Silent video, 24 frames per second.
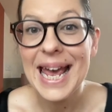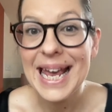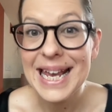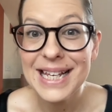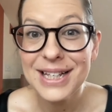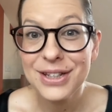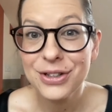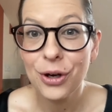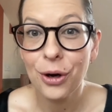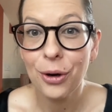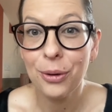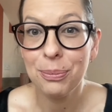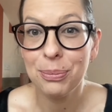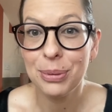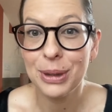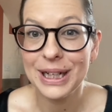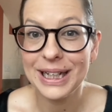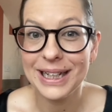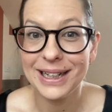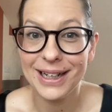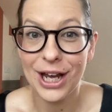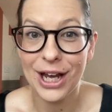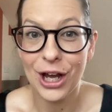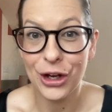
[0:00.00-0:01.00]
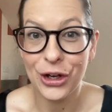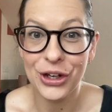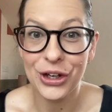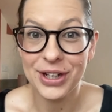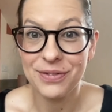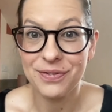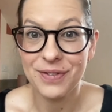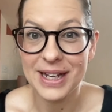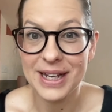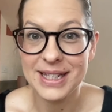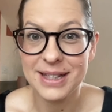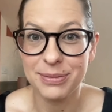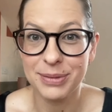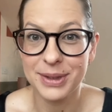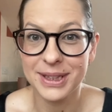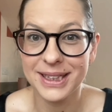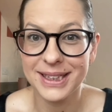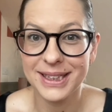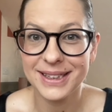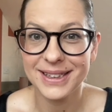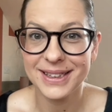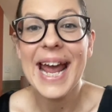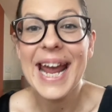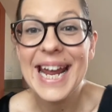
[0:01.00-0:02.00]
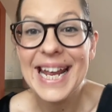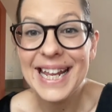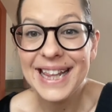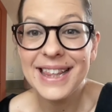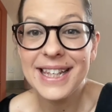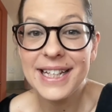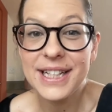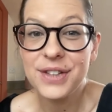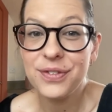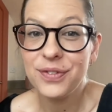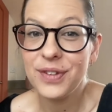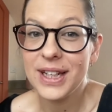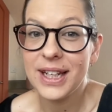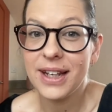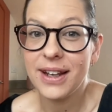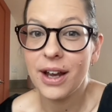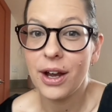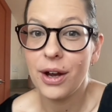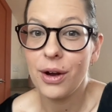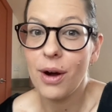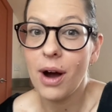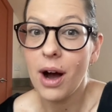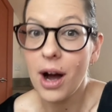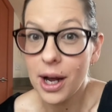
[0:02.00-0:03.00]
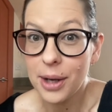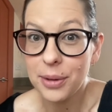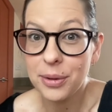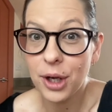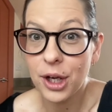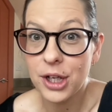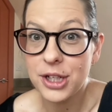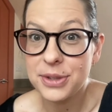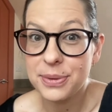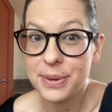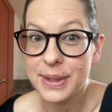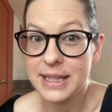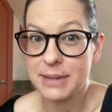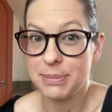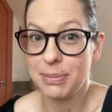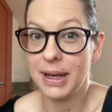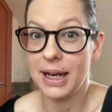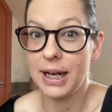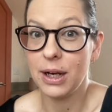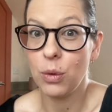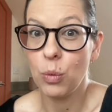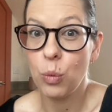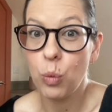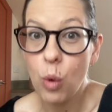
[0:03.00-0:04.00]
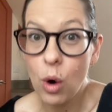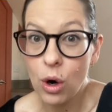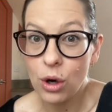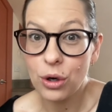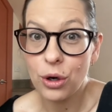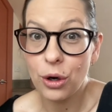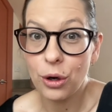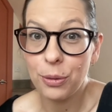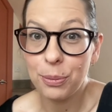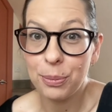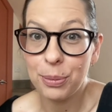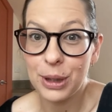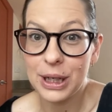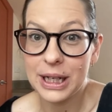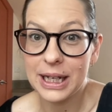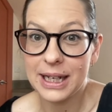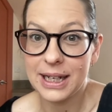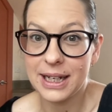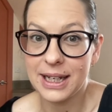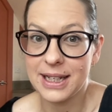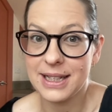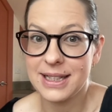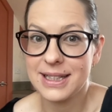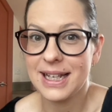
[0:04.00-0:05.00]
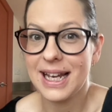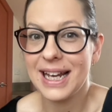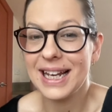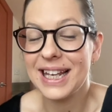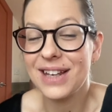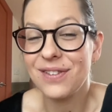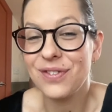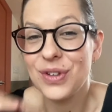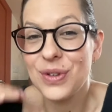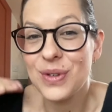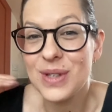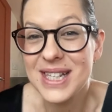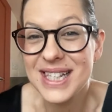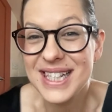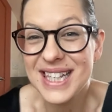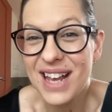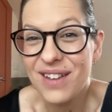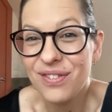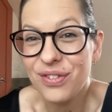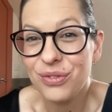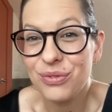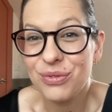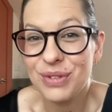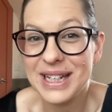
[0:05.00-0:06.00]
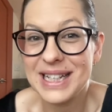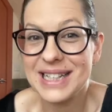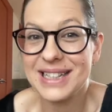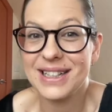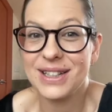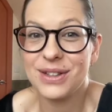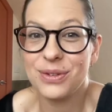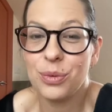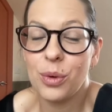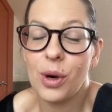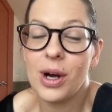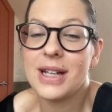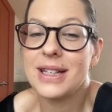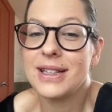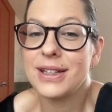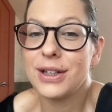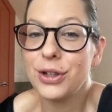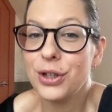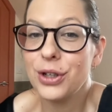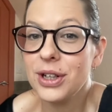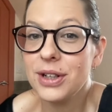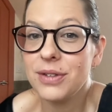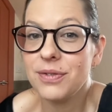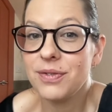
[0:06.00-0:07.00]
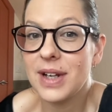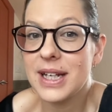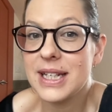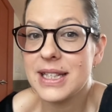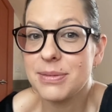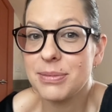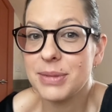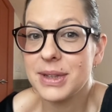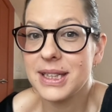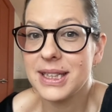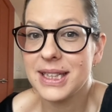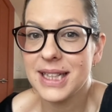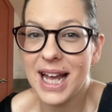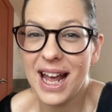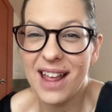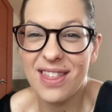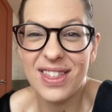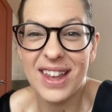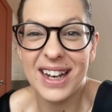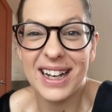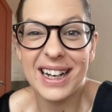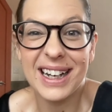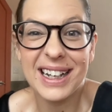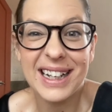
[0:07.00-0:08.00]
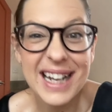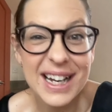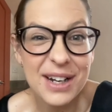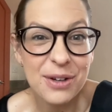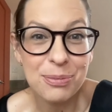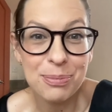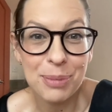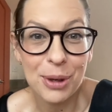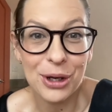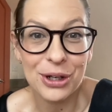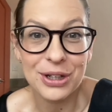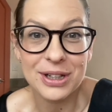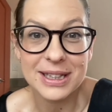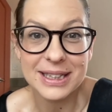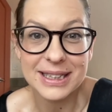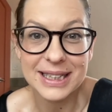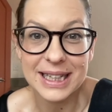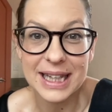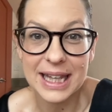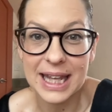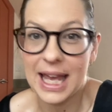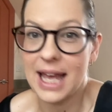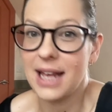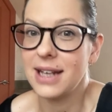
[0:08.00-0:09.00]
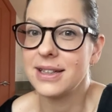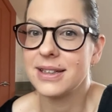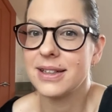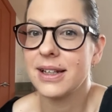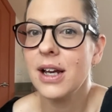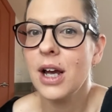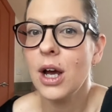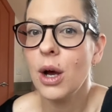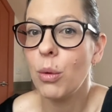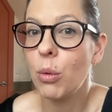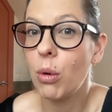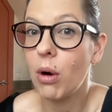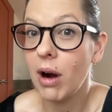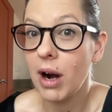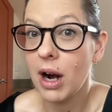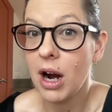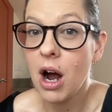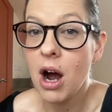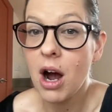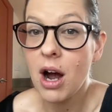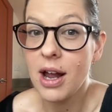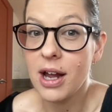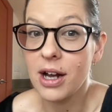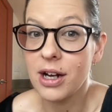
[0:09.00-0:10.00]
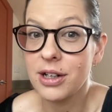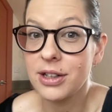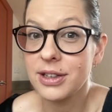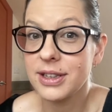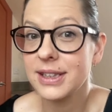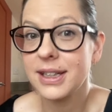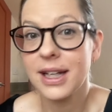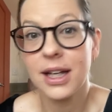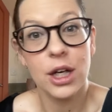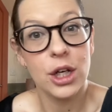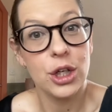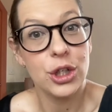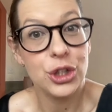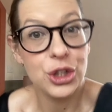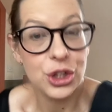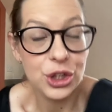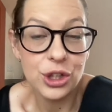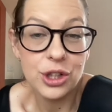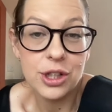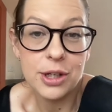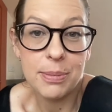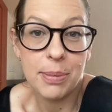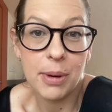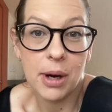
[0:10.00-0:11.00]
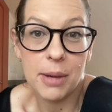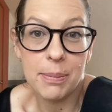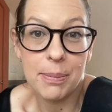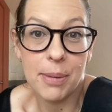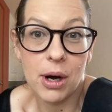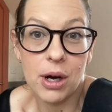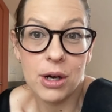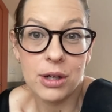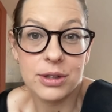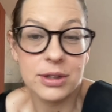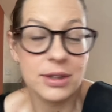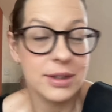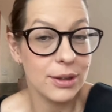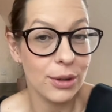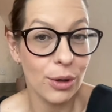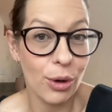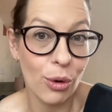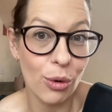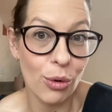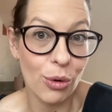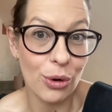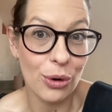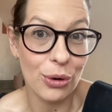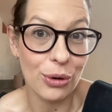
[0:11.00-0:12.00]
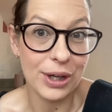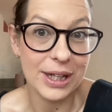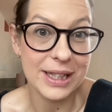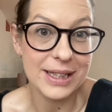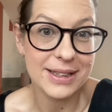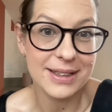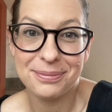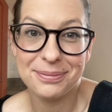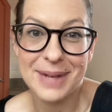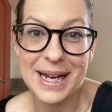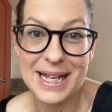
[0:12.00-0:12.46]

Is gold bullion a good investment? In this video, I'm going to explain what gold bullion is and give you 7 reasons why it's a good investment, and then a little bonus at the end where I ask, should you buy bars or coins?